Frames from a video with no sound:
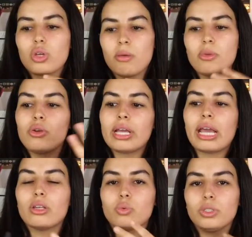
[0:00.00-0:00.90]
to
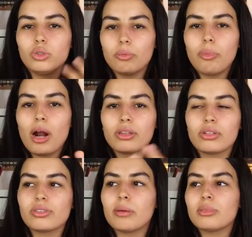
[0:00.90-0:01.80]
communicate with your
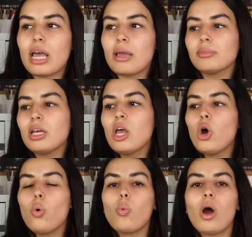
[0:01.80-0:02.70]
partner. Sometimes
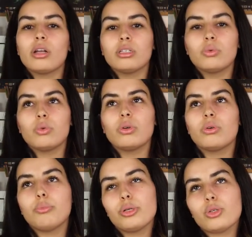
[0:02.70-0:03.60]
one
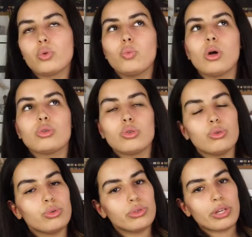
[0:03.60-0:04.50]
person wants
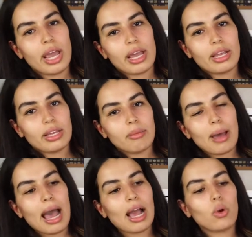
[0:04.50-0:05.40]
to stay in the
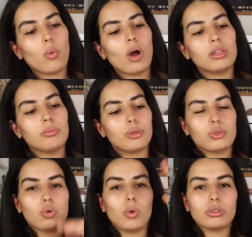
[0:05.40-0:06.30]
back, one
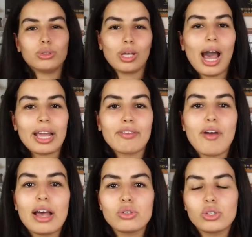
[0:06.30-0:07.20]
person wants to hike
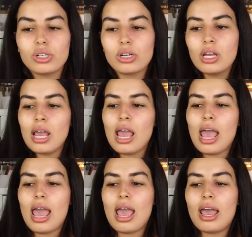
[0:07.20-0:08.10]
faster.
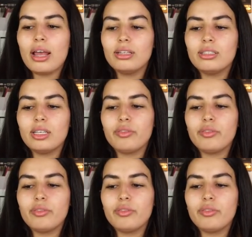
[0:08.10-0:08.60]
And